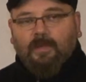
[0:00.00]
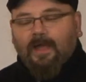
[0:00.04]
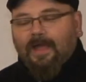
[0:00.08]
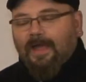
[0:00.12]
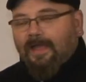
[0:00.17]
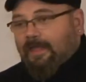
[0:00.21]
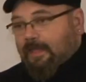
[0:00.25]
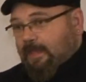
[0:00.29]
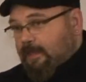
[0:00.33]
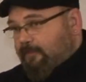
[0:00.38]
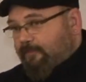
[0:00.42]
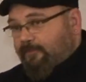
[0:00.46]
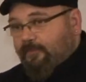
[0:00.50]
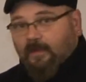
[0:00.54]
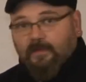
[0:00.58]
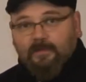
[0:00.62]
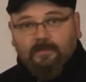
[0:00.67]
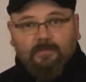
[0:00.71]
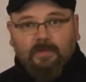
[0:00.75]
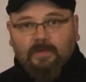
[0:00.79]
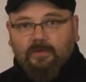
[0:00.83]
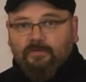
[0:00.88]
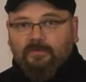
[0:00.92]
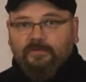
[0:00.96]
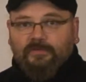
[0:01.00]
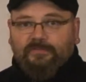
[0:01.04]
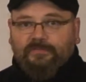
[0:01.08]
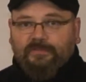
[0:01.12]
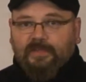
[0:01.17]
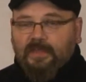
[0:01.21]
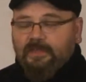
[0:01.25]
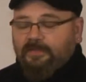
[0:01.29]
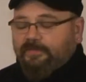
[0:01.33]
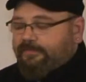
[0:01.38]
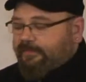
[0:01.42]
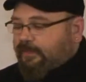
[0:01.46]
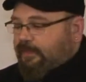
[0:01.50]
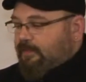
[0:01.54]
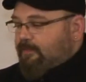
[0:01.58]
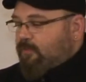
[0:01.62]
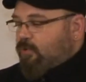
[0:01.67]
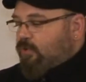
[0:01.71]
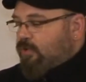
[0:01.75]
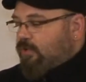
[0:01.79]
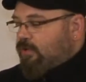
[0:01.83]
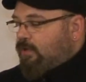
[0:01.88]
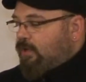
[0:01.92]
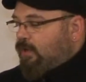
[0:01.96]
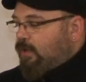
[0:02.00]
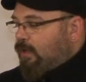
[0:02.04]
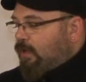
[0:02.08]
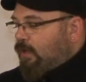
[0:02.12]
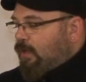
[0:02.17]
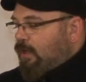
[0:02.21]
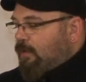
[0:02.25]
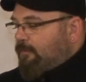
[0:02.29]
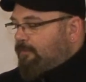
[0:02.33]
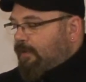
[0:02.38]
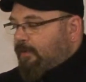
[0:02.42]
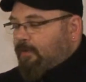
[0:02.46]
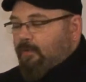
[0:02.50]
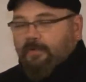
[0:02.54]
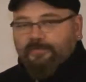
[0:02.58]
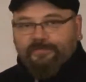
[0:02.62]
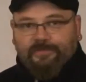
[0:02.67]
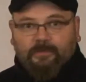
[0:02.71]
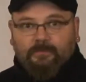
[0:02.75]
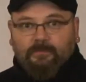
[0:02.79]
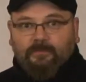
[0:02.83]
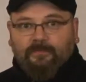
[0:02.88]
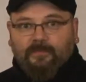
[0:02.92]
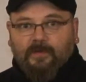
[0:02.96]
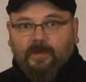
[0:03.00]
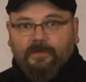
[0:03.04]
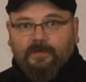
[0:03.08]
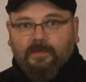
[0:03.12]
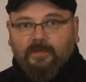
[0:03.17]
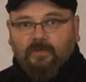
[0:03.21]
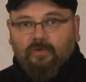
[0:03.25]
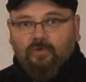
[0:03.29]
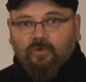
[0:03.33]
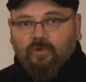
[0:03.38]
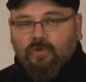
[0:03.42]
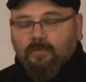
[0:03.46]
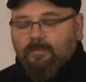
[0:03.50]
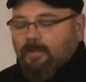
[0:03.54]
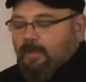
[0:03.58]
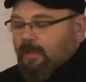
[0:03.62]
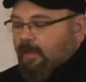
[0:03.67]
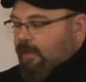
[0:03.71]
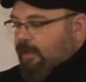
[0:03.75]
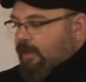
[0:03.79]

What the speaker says: I can't find them here in the States anymore, but I was able to find it in Europe.